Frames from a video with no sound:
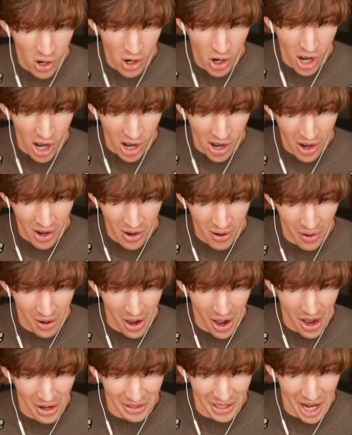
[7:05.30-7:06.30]
oh,
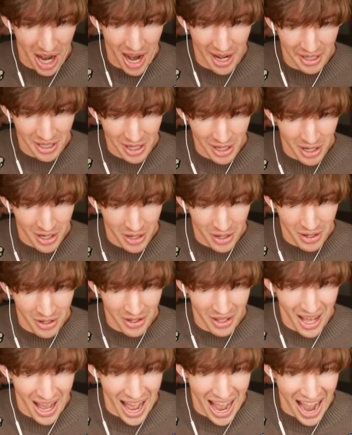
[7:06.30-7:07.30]
oh God!
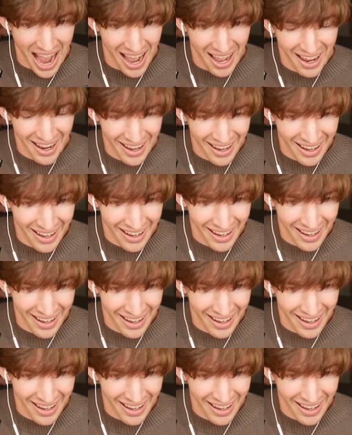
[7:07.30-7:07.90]
Ah!